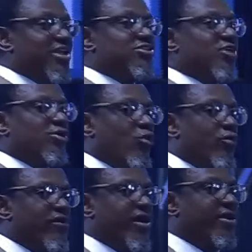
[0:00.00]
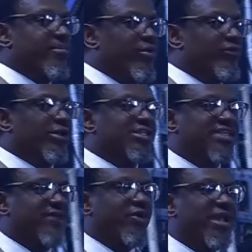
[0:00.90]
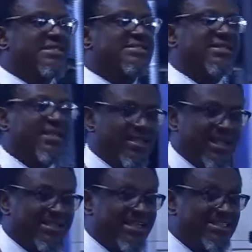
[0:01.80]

is not over and above your desire for anything, and that